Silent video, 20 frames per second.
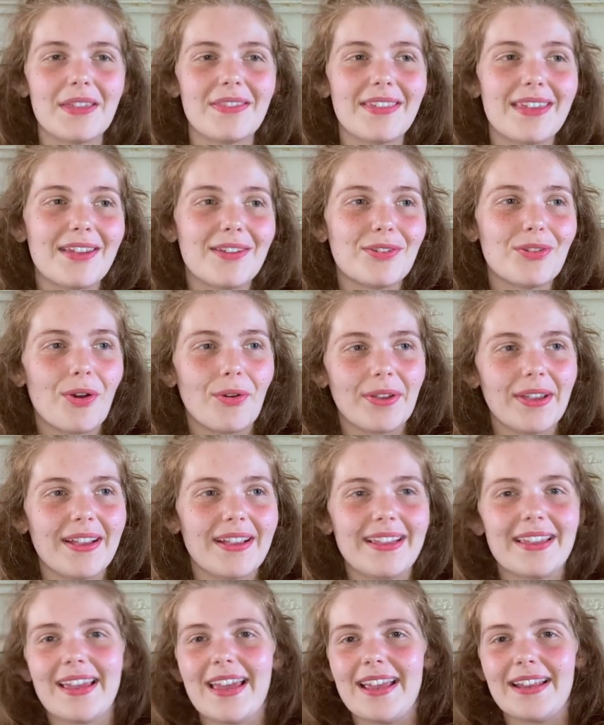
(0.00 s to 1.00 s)
the
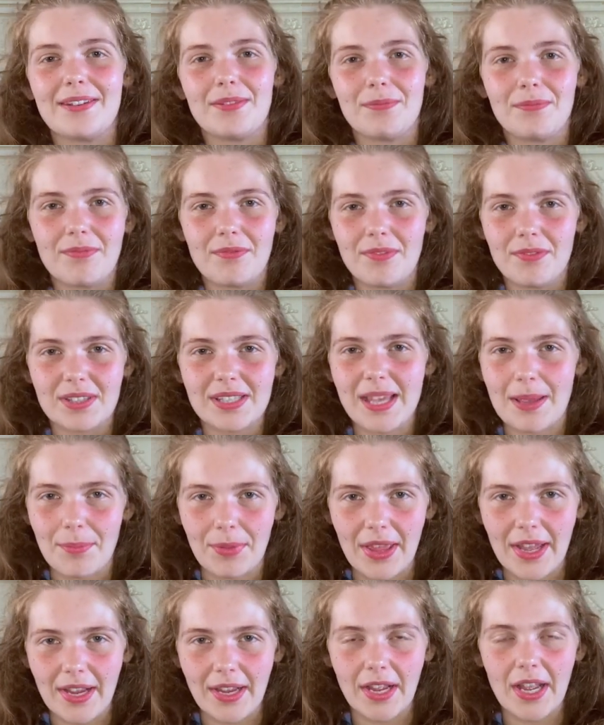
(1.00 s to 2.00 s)
annoying kid
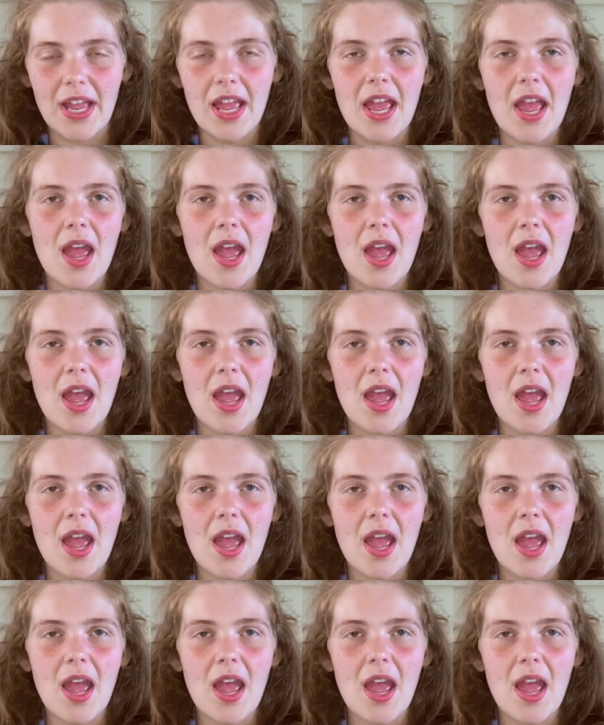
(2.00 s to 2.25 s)
sibling,